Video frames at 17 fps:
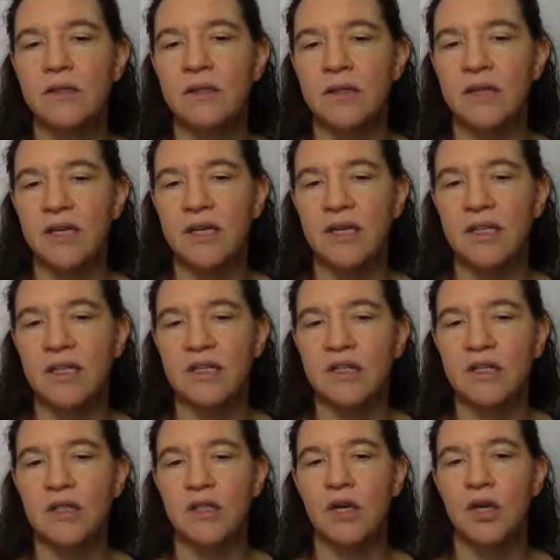that it
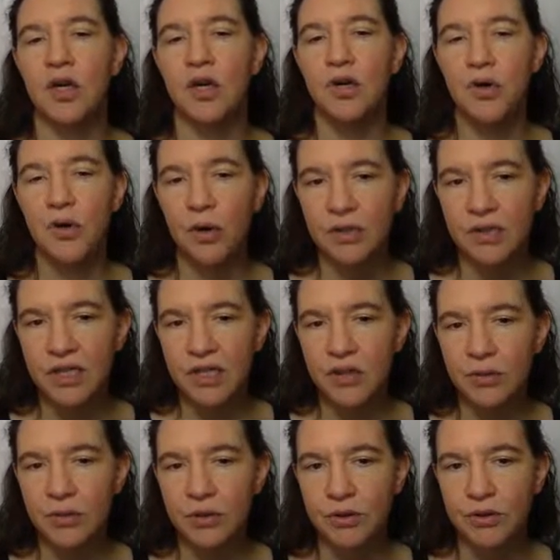is not
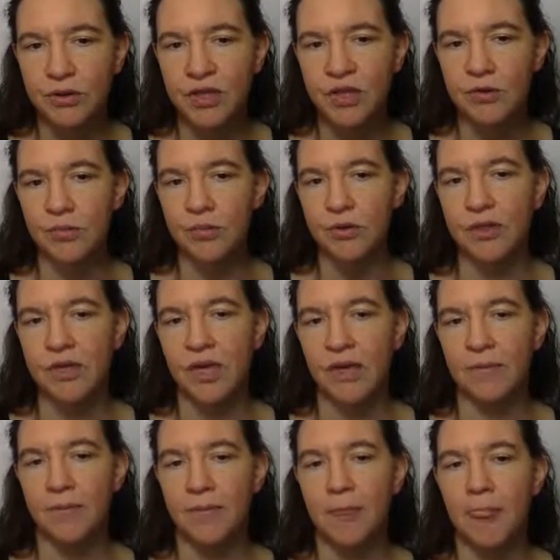equal to the input
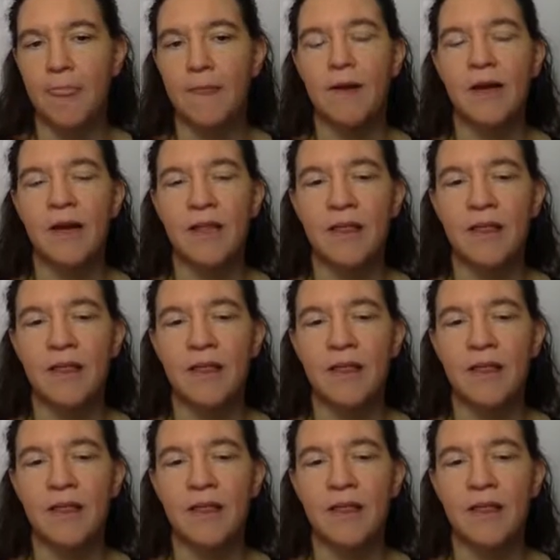K.